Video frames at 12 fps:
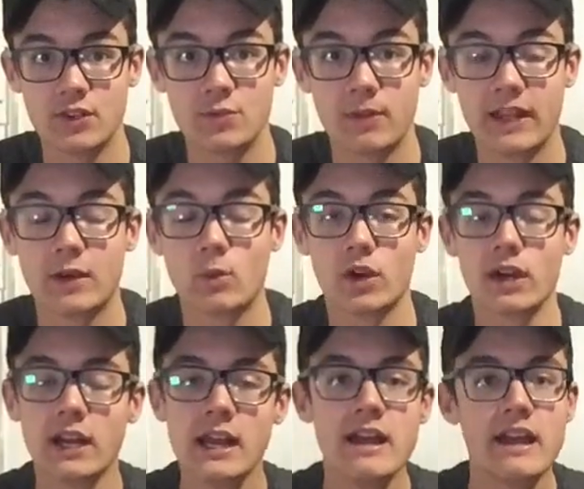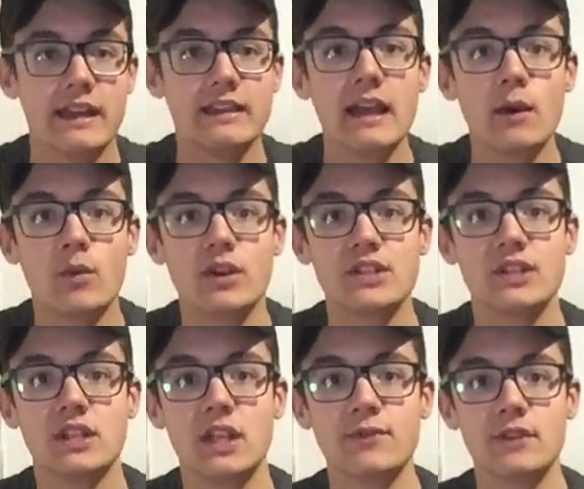his plan were, and that was
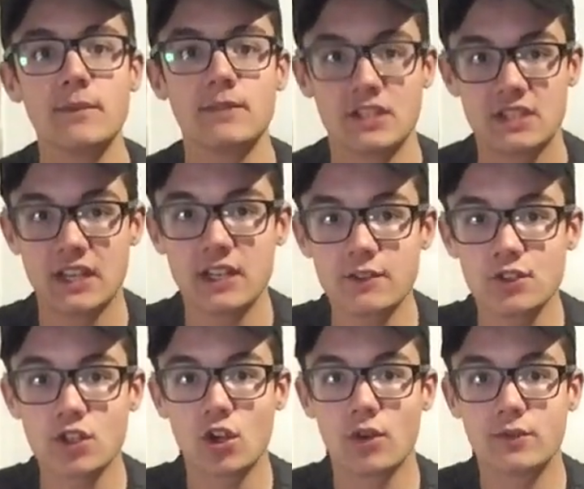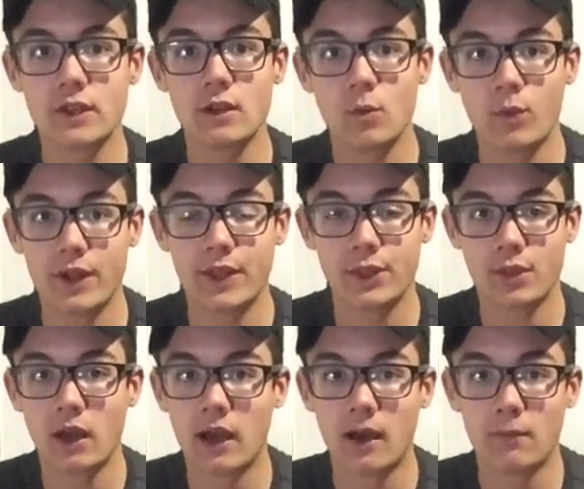to lift up the city of Sokovia with
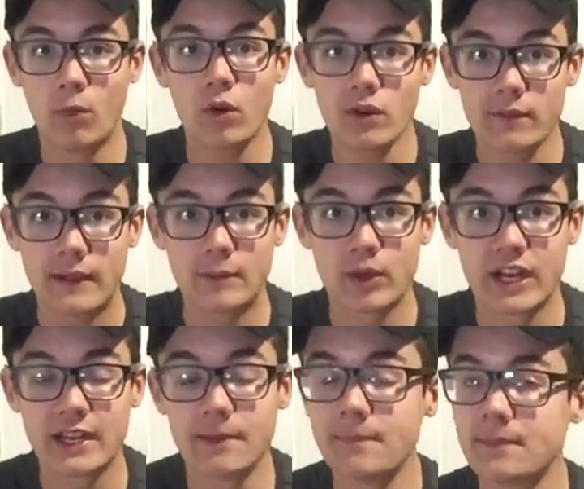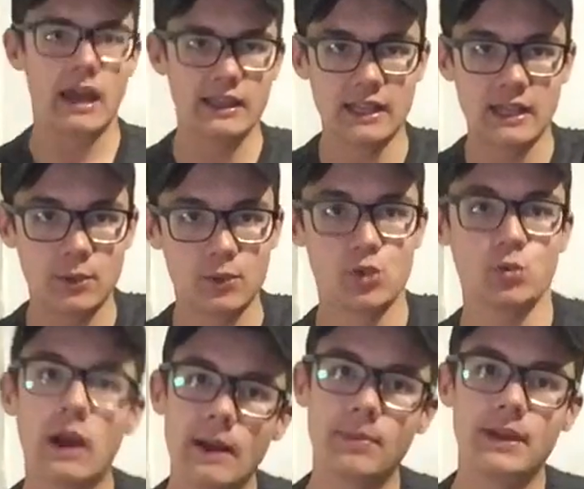more vibranium, and then he would
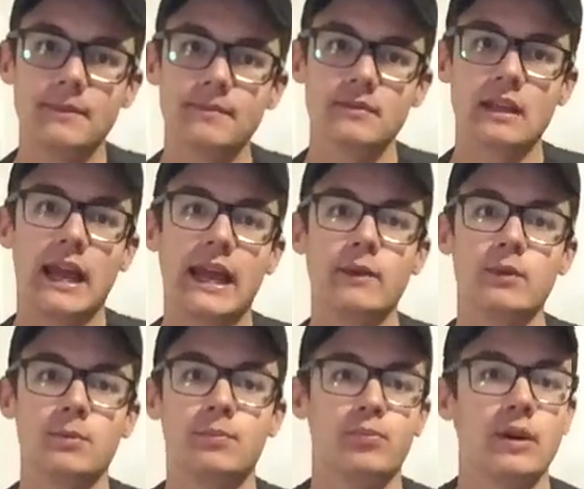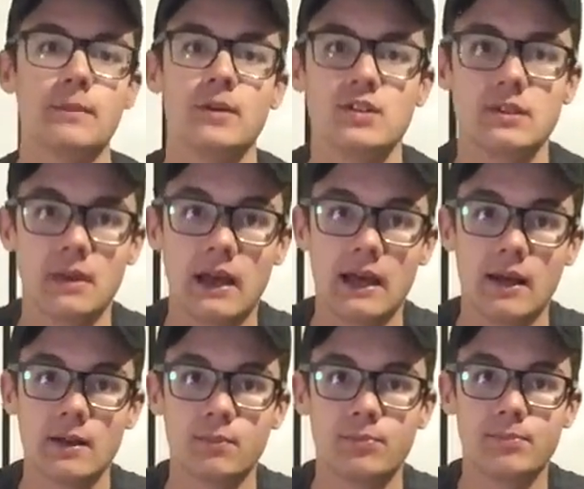drop it, and it would pretty much
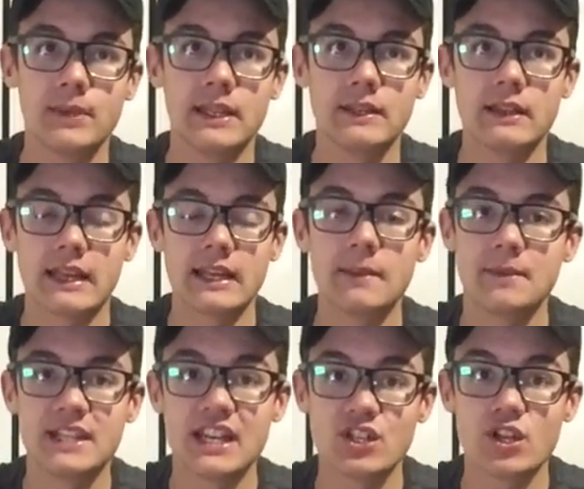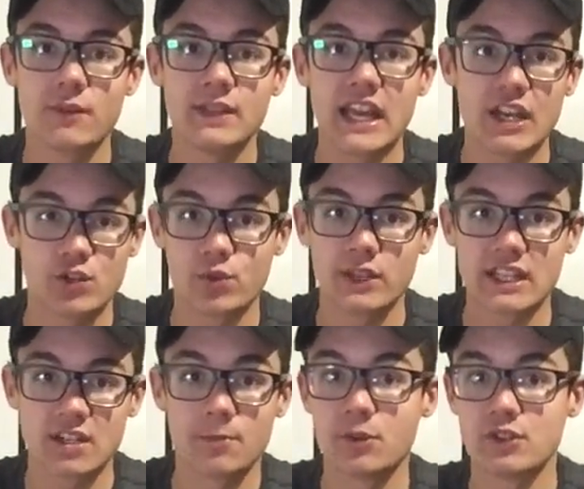be like an imitation of the asteroid
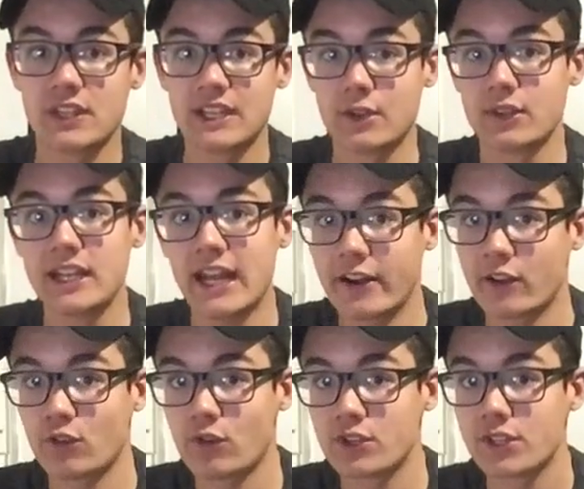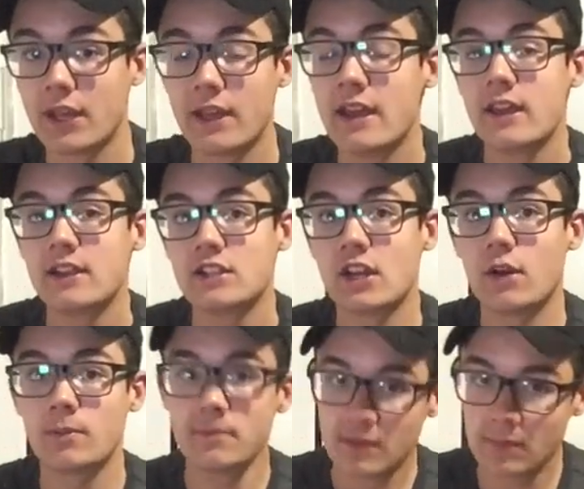that supposedly killed the dinosaurs.
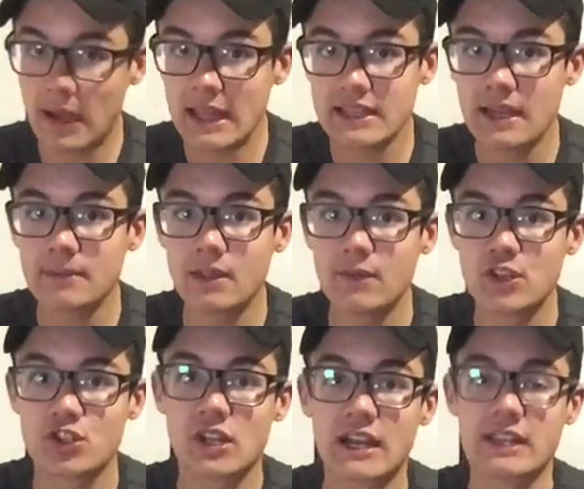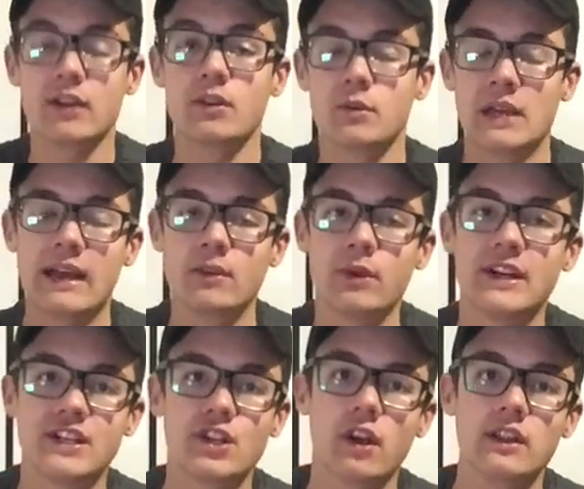So by the time the Avengers got there, it had
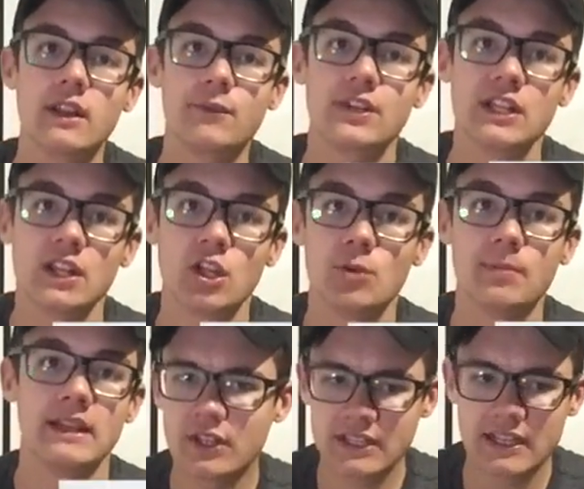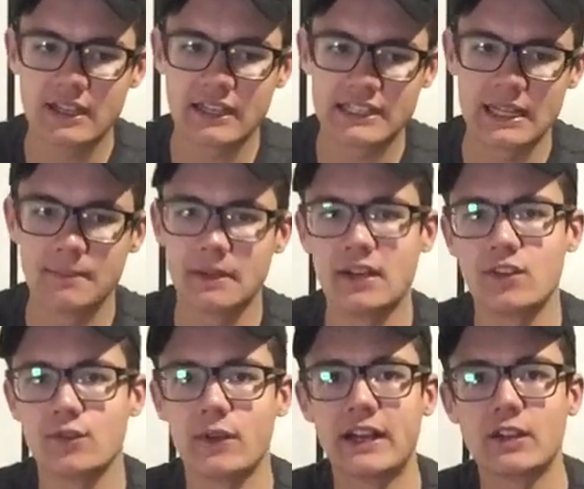already started lifting a little bit. So they take like 10
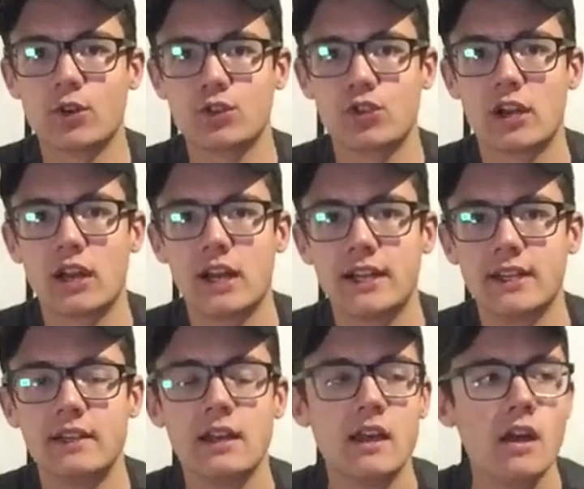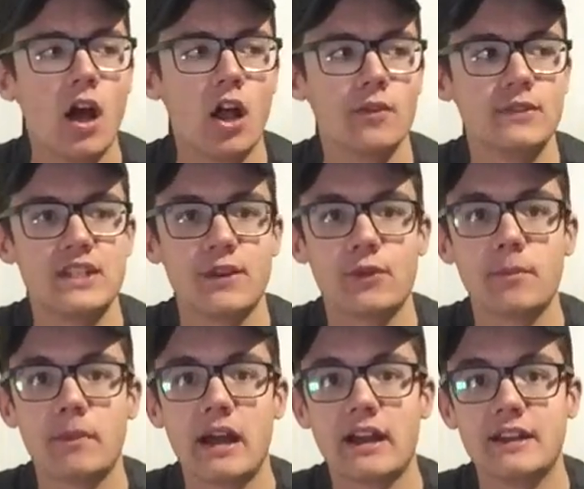minutes fighting Ultron and all of his
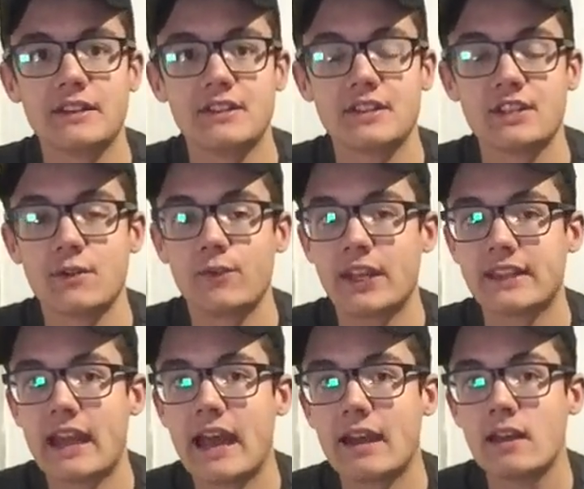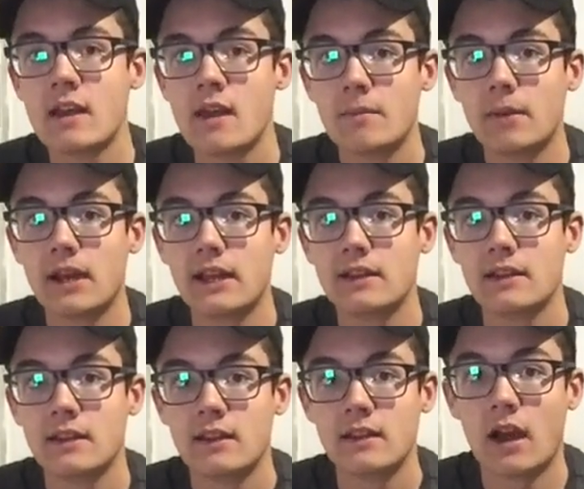different bodies and stuff like that. But
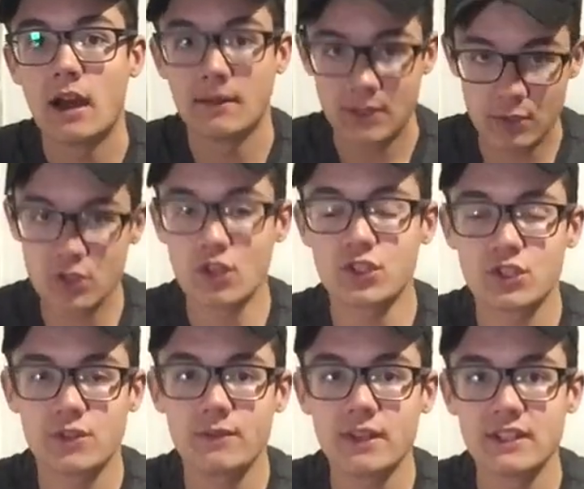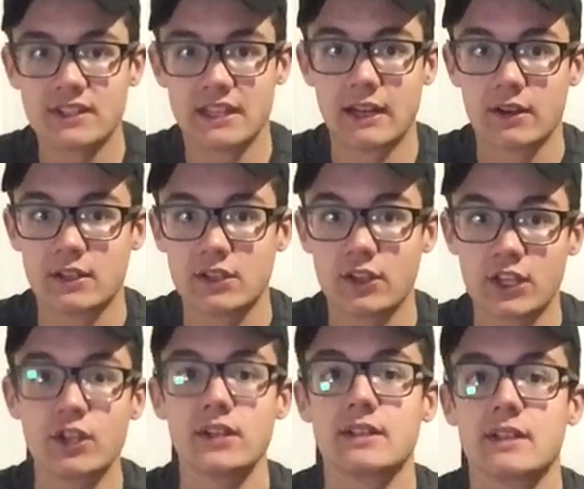there was all those civilians there, so they
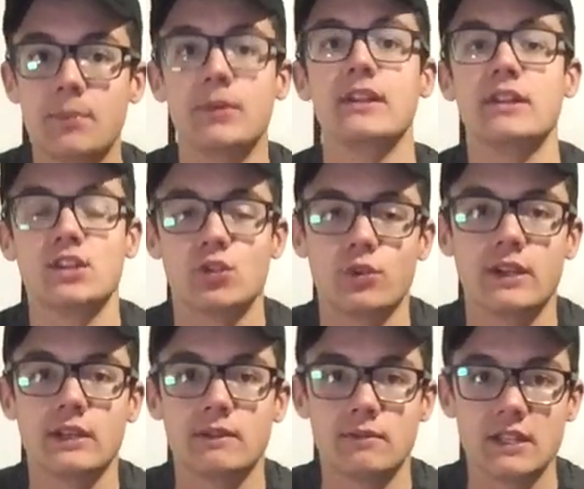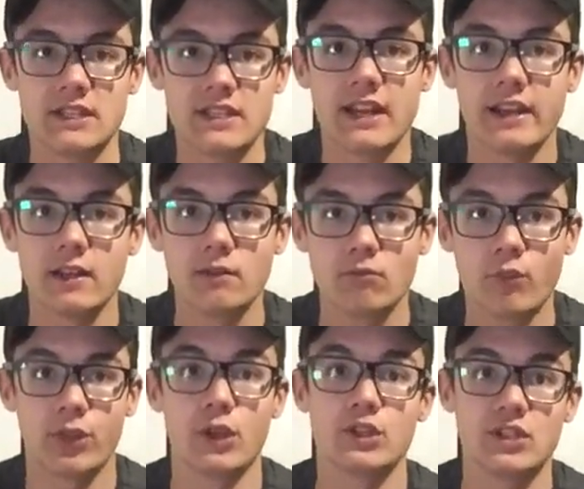couldn't completely destroy the city
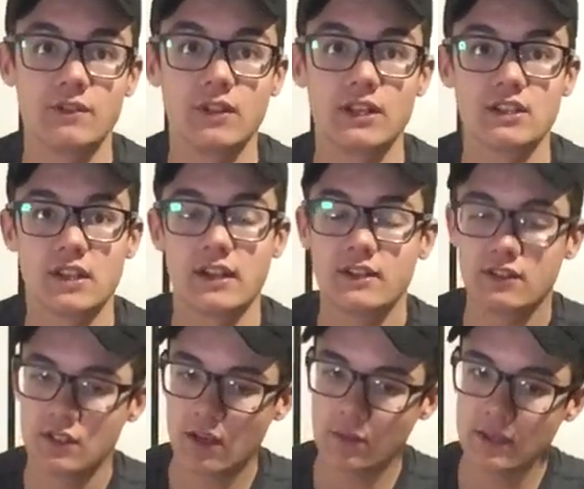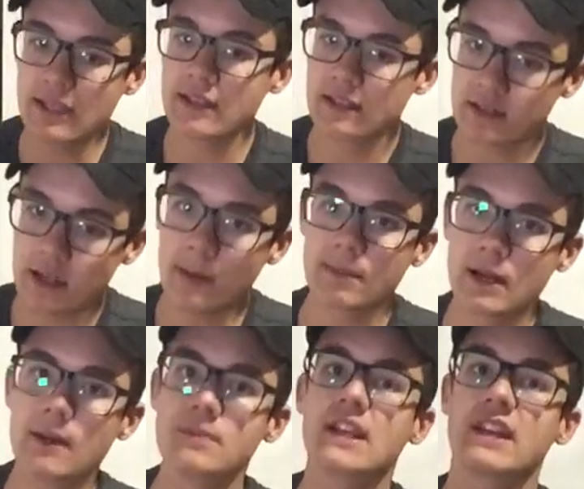with all the civilians on it. So then up
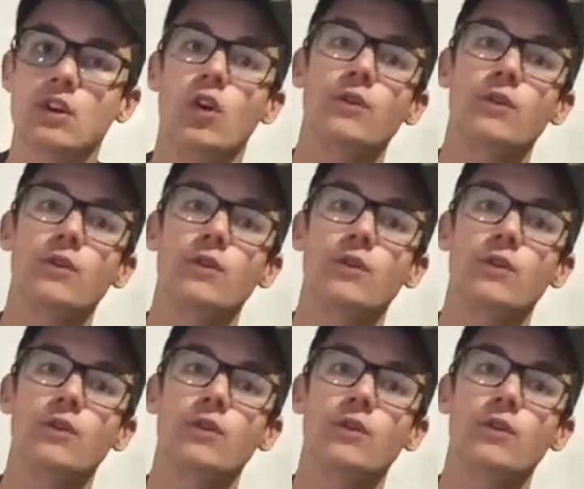comes like an